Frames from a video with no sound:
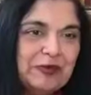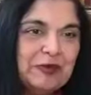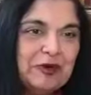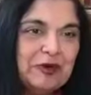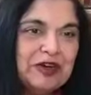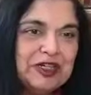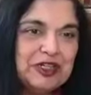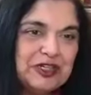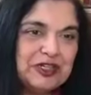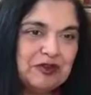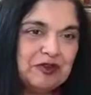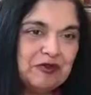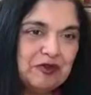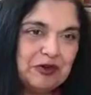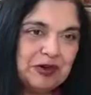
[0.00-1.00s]
the provisions of
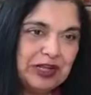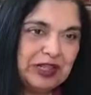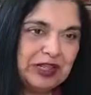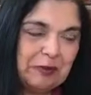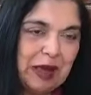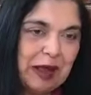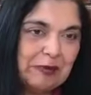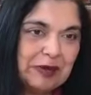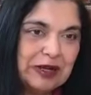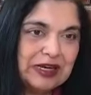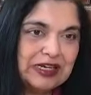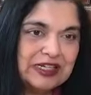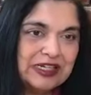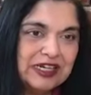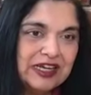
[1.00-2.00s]
the 14th
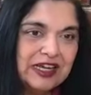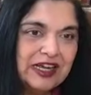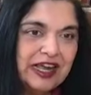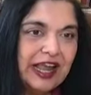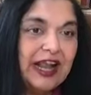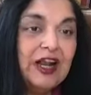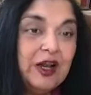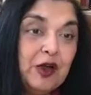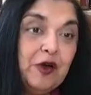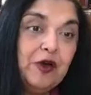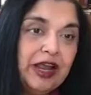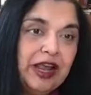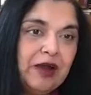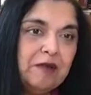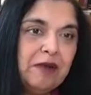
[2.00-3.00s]
Amendment,
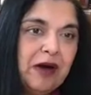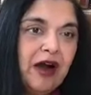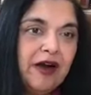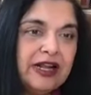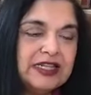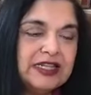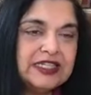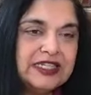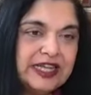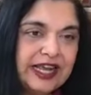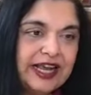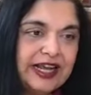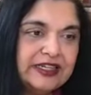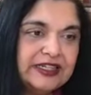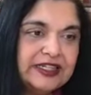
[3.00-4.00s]
including barring
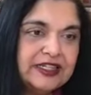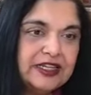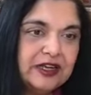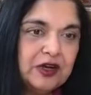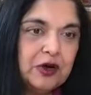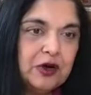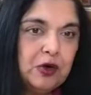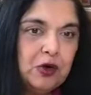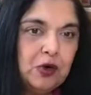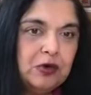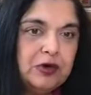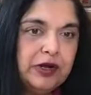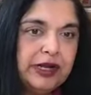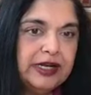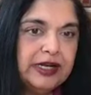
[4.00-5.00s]
states
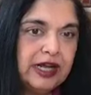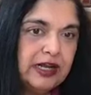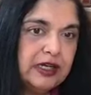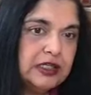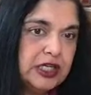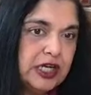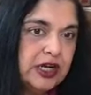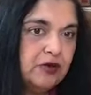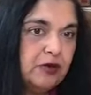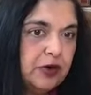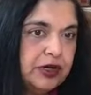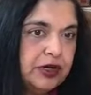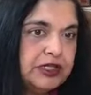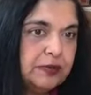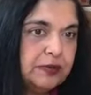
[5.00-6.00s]
who indulge in
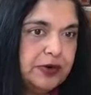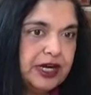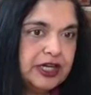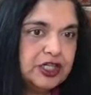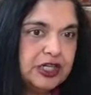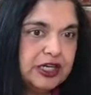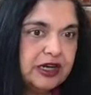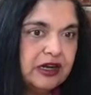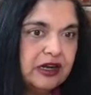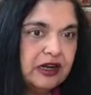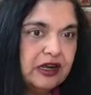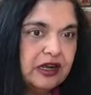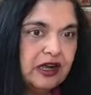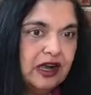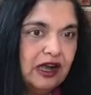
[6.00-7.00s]
voter suppression,
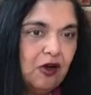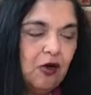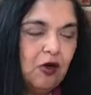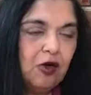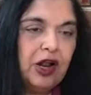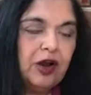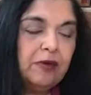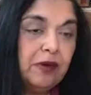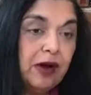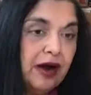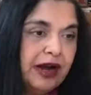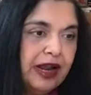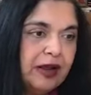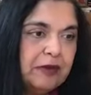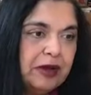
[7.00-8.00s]
or not
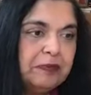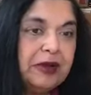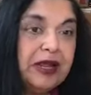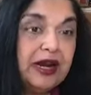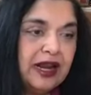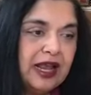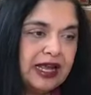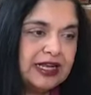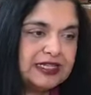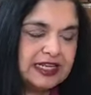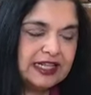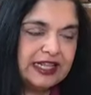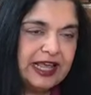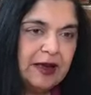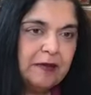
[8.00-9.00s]
barring, but
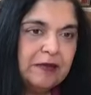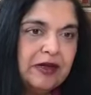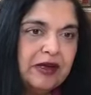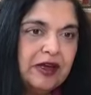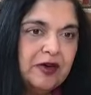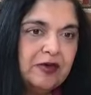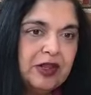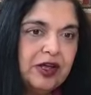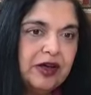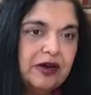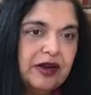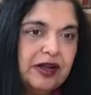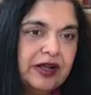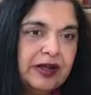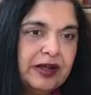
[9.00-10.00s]
penalizing them with
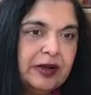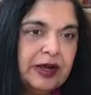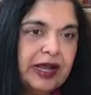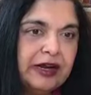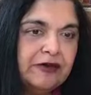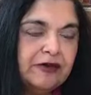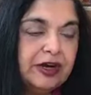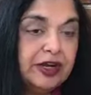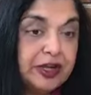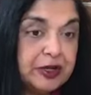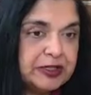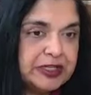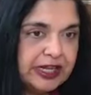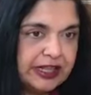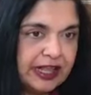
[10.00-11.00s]
in
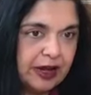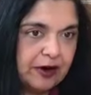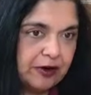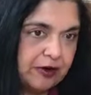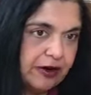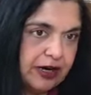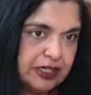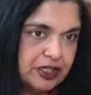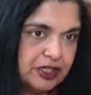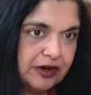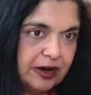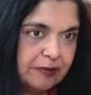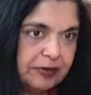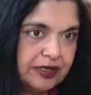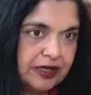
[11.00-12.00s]
reducing their congressional
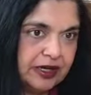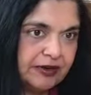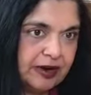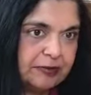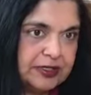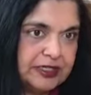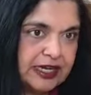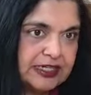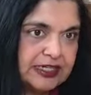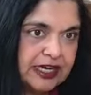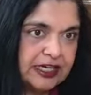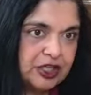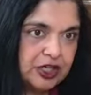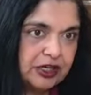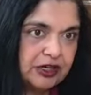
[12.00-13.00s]

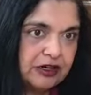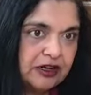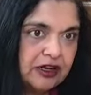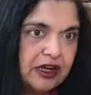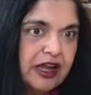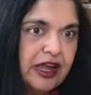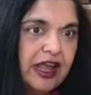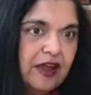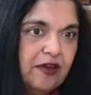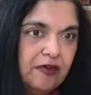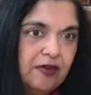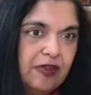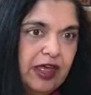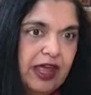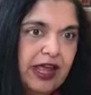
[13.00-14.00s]
representation
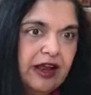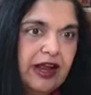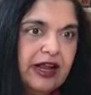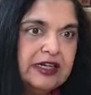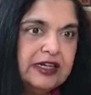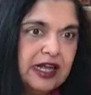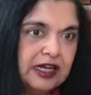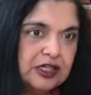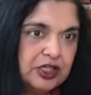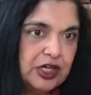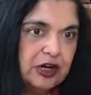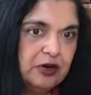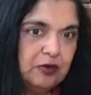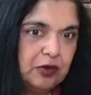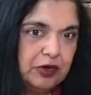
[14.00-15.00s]
if they indulge
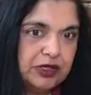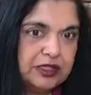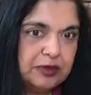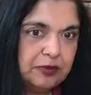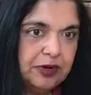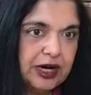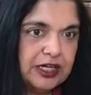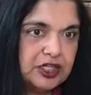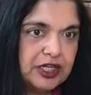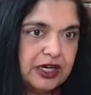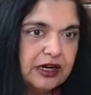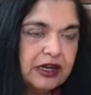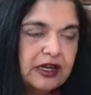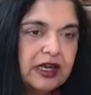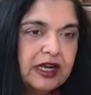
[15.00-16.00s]
in voter
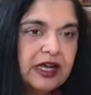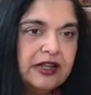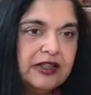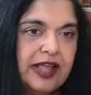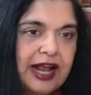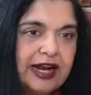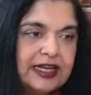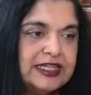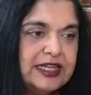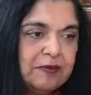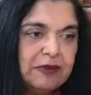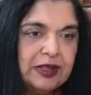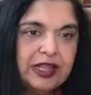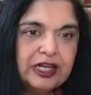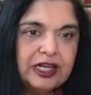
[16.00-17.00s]
suppression. That is
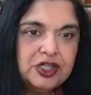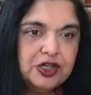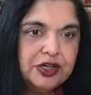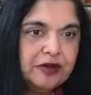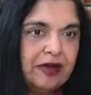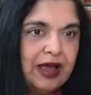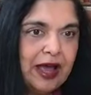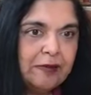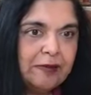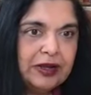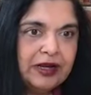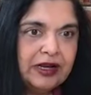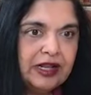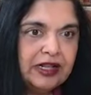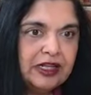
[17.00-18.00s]
something that should have
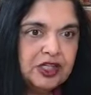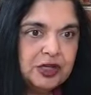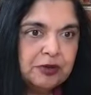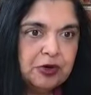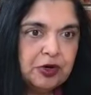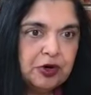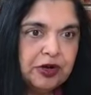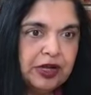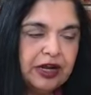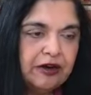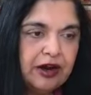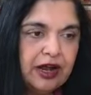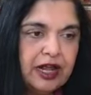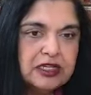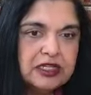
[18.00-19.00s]
happened in the Jim Crow
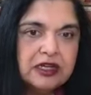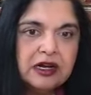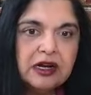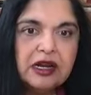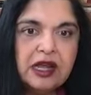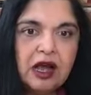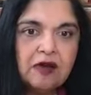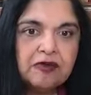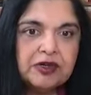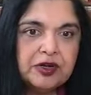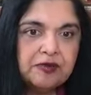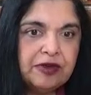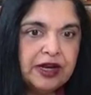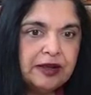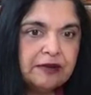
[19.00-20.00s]
era, and certainly
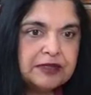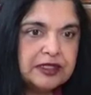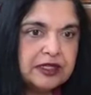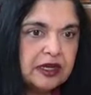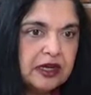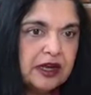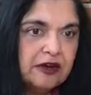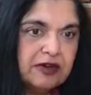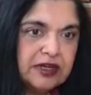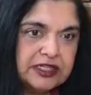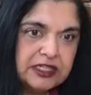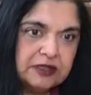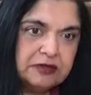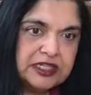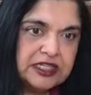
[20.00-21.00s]
after Williams
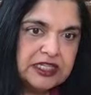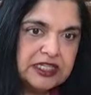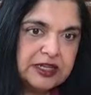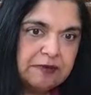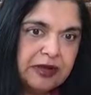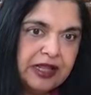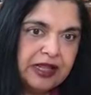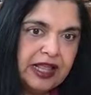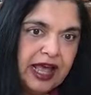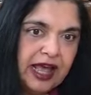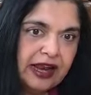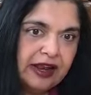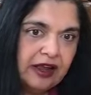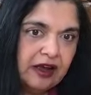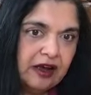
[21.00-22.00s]
versus Mississippi
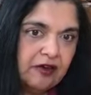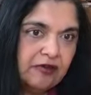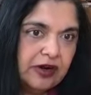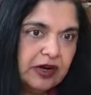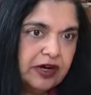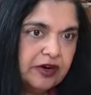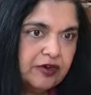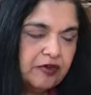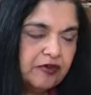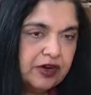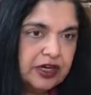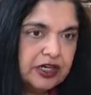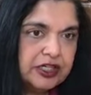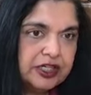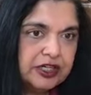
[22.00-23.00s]
that Vernon
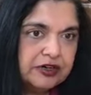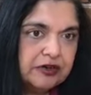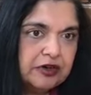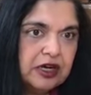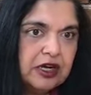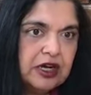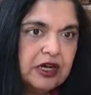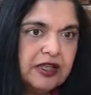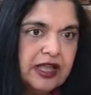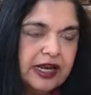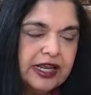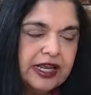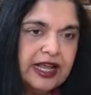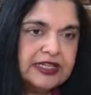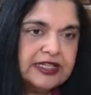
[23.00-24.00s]
referred to,
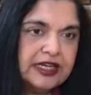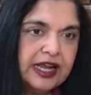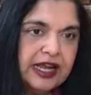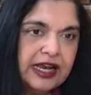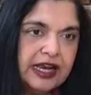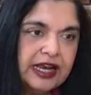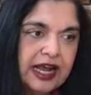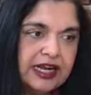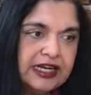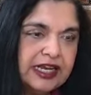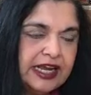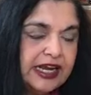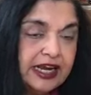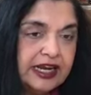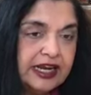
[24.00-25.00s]
that case in
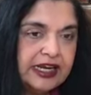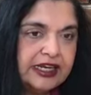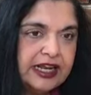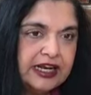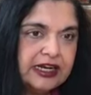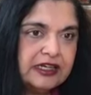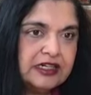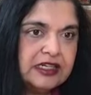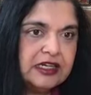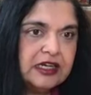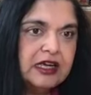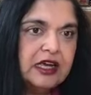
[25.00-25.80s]
1898, and it didn't.